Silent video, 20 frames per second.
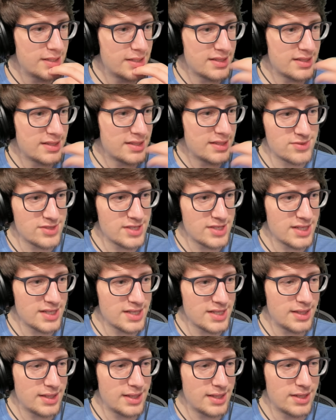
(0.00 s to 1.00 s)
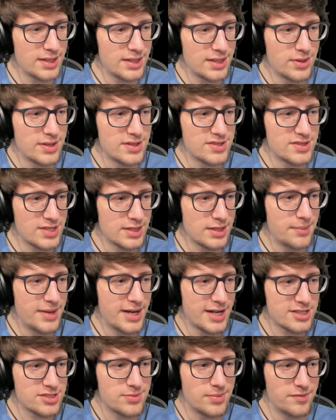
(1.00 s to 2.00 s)
It seems like increasing the
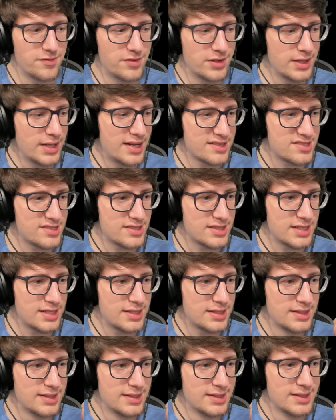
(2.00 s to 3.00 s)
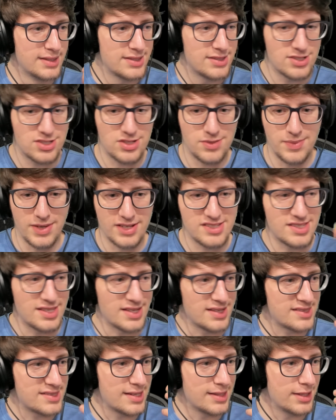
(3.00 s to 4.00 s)
maximum velocity just makes
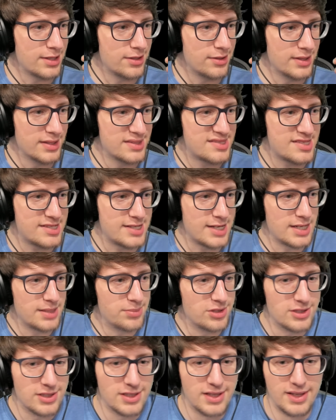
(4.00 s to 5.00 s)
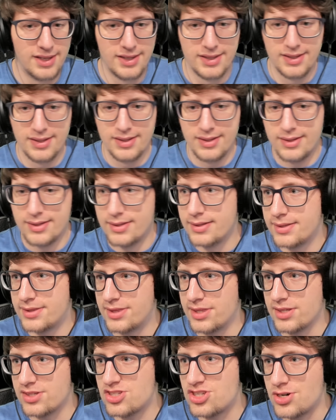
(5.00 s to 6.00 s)
things a little unstable.
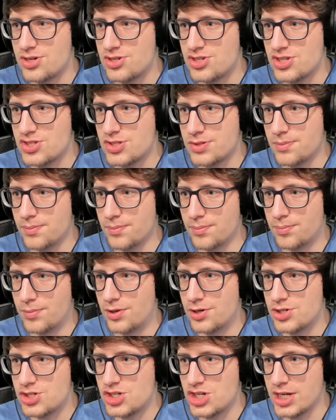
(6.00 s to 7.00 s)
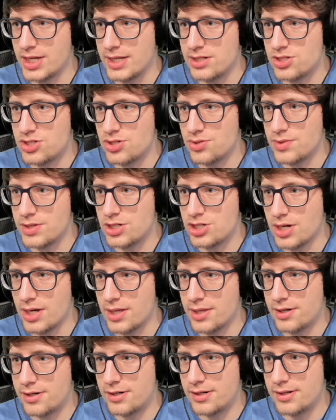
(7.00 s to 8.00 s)
Things start just merging into each
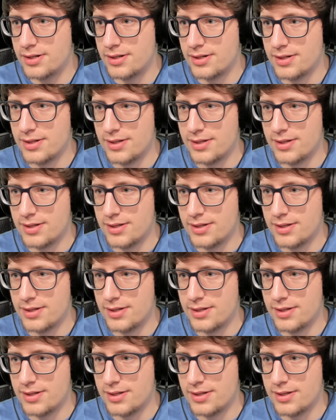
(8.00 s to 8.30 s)
other.